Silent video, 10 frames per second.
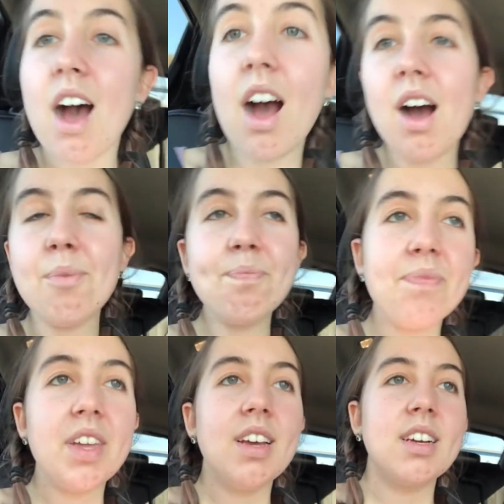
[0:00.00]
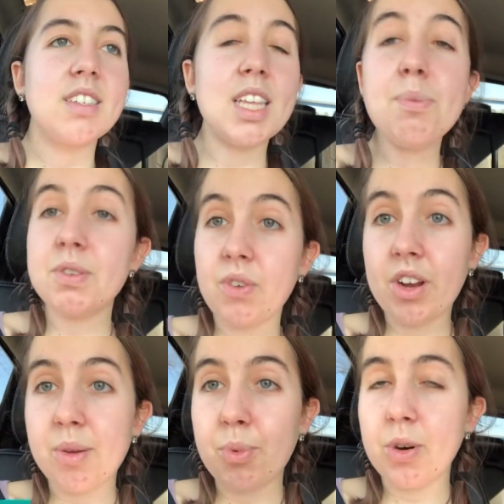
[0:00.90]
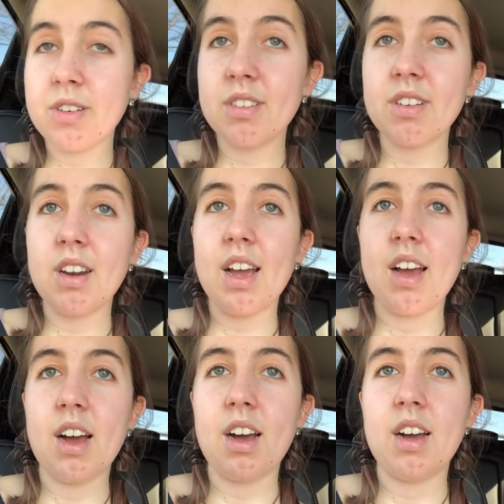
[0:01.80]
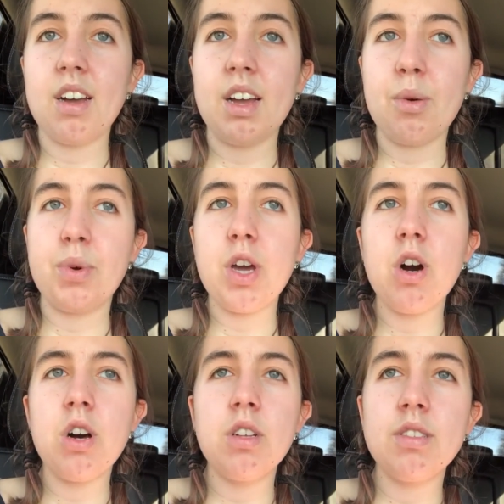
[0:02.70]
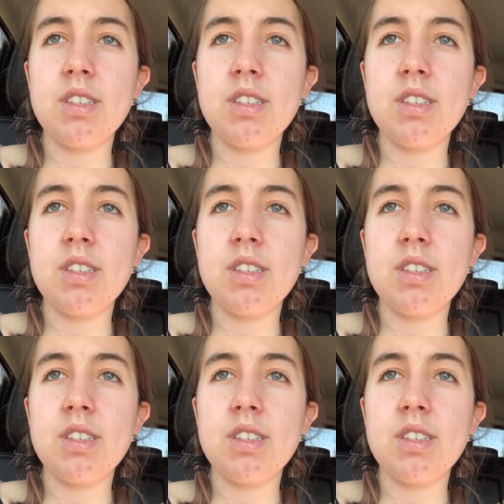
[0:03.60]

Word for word: Um, sleep is very important. Uh, and we all